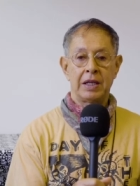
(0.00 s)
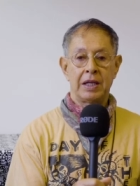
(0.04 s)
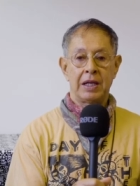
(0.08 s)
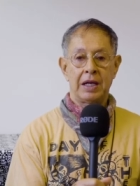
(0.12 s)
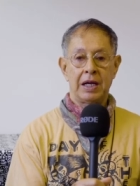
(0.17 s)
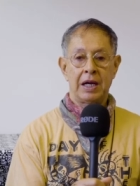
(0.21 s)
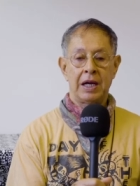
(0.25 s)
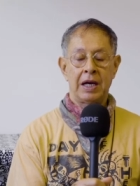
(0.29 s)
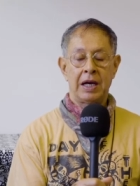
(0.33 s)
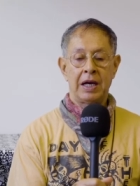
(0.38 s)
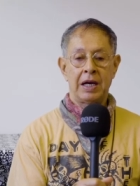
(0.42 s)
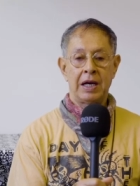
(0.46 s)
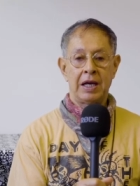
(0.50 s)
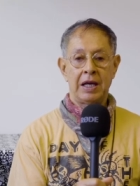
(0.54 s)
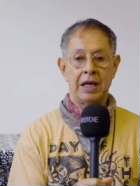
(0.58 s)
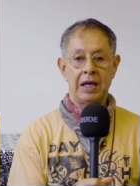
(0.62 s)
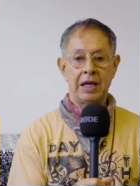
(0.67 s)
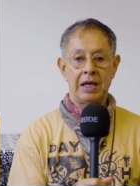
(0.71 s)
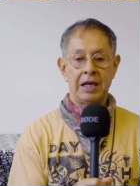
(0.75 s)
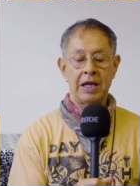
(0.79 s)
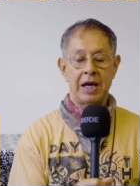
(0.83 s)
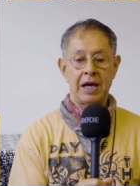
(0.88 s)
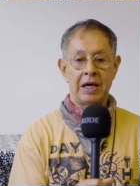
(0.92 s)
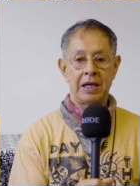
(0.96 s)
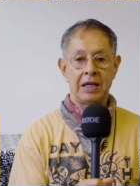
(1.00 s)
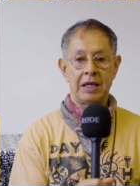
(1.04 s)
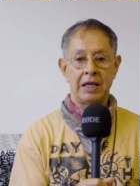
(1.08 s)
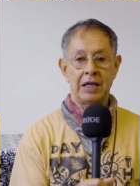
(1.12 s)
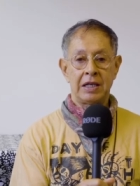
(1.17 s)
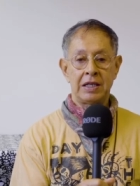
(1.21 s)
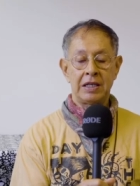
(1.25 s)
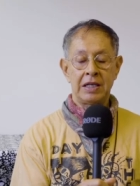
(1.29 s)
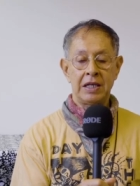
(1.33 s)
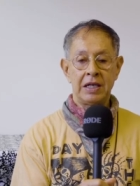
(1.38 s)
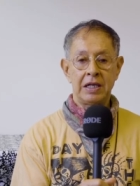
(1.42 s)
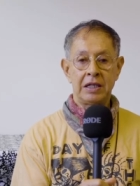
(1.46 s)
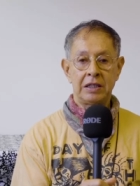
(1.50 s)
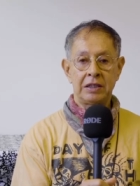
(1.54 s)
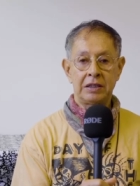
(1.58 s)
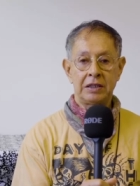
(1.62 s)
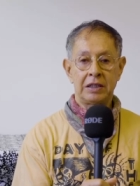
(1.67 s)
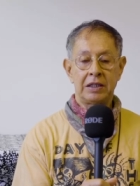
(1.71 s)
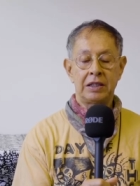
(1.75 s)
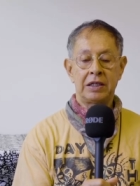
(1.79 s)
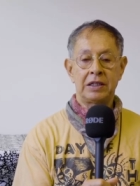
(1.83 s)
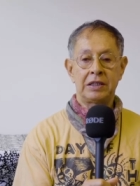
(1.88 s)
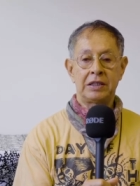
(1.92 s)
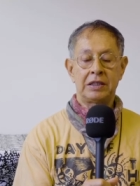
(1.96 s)
I kneel
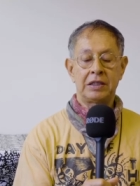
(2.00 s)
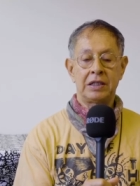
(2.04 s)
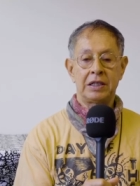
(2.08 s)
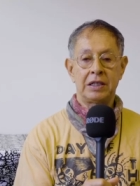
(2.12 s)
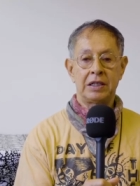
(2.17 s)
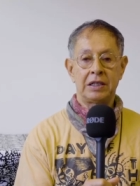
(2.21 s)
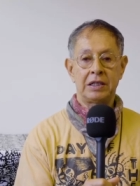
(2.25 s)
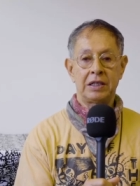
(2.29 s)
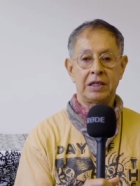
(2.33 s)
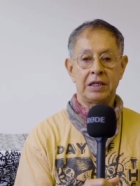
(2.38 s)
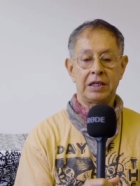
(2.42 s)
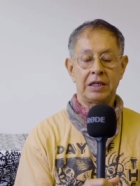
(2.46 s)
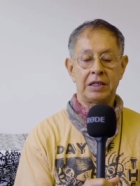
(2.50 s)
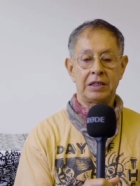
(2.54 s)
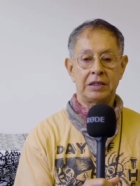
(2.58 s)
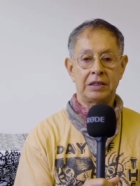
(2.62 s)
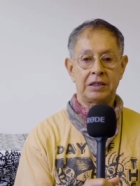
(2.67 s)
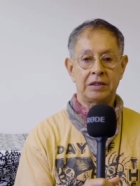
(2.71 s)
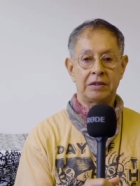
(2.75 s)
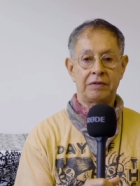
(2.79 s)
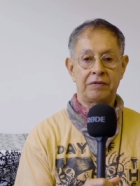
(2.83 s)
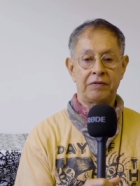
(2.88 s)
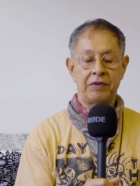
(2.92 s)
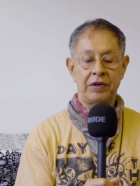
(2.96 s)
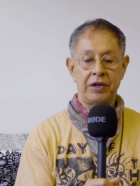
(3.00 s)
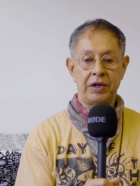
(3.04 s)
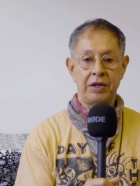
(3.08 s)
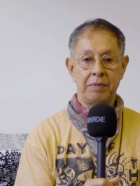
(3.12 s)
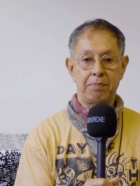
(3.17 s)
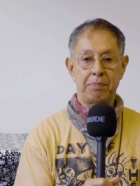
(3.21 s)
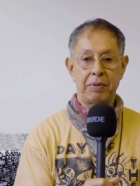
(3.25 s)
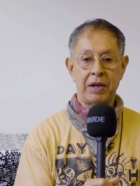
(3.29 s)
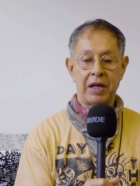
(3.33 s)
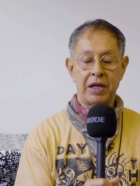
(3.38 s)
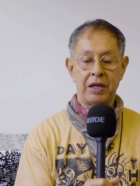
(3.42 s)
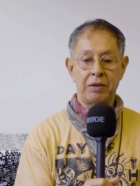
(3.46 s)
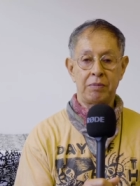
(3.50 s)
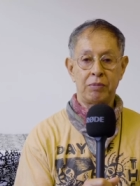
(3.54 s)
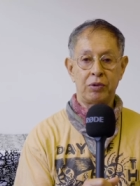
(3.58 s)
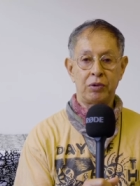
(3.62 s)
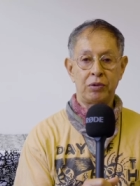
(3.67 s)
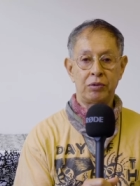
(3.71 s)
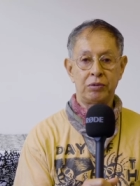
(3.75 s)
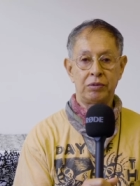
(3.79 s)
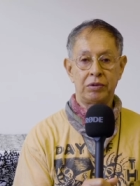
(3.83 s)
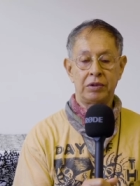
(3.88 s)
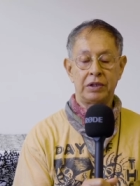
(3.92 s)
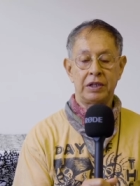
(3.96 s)
until it's very
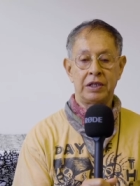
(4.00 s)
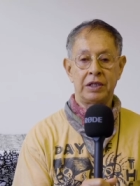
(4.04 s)
playable.